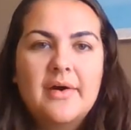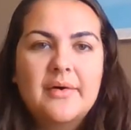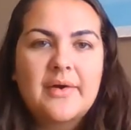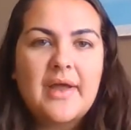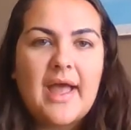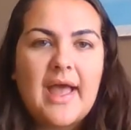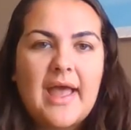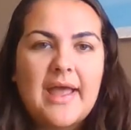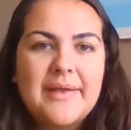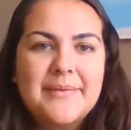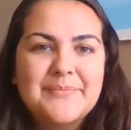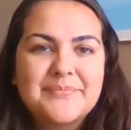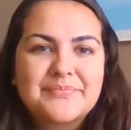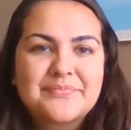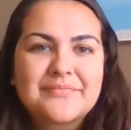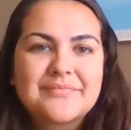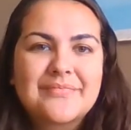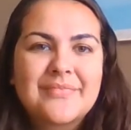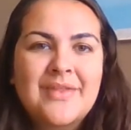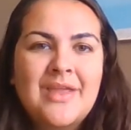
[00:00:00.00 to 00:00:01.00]
Okay,
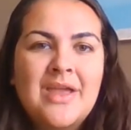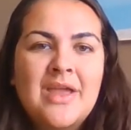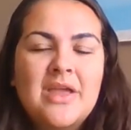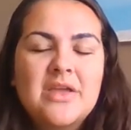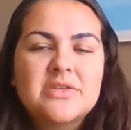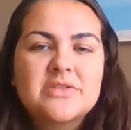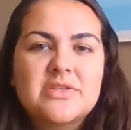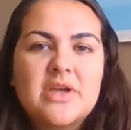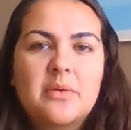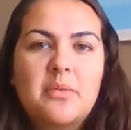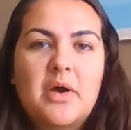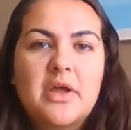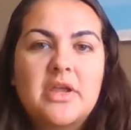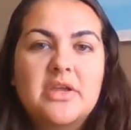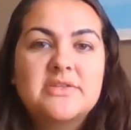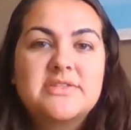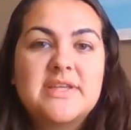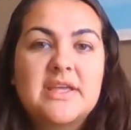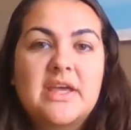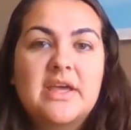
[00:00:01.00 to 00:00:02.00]
so I want you
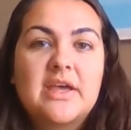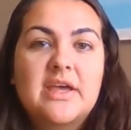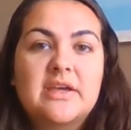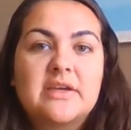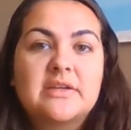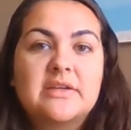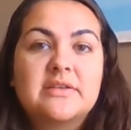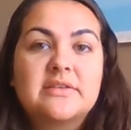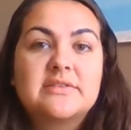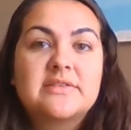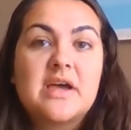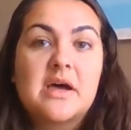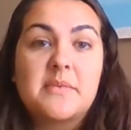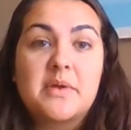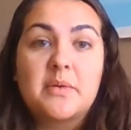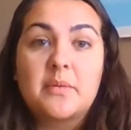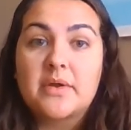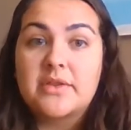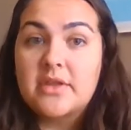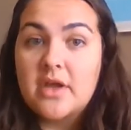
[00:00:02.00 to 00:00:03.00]
to tell me
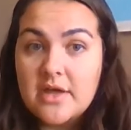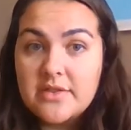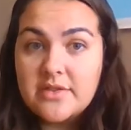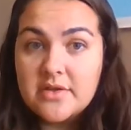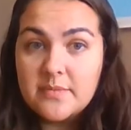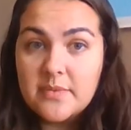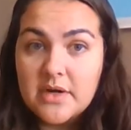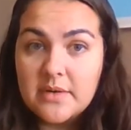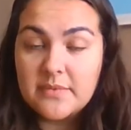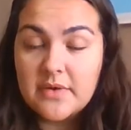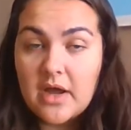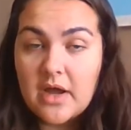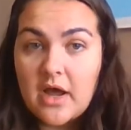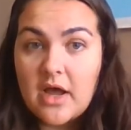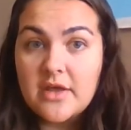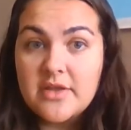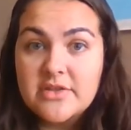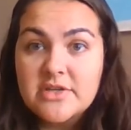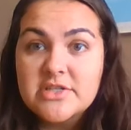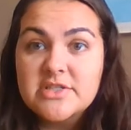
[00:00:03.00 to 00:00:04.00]
what the
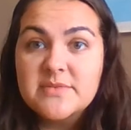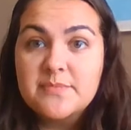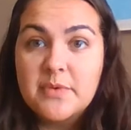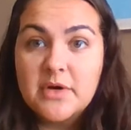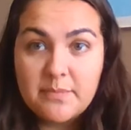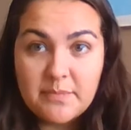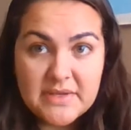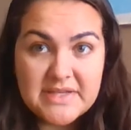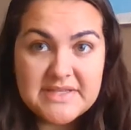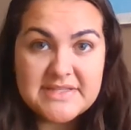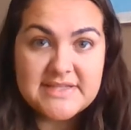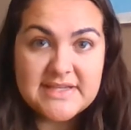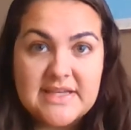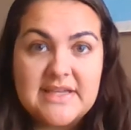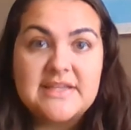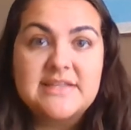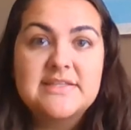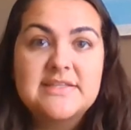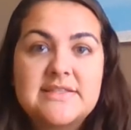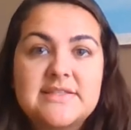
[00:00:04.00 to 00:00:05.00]
author's purpose
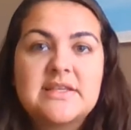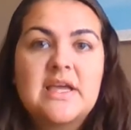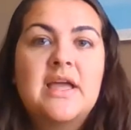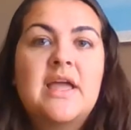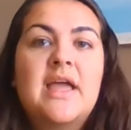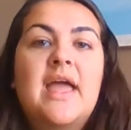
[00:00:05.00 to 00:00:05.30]
is,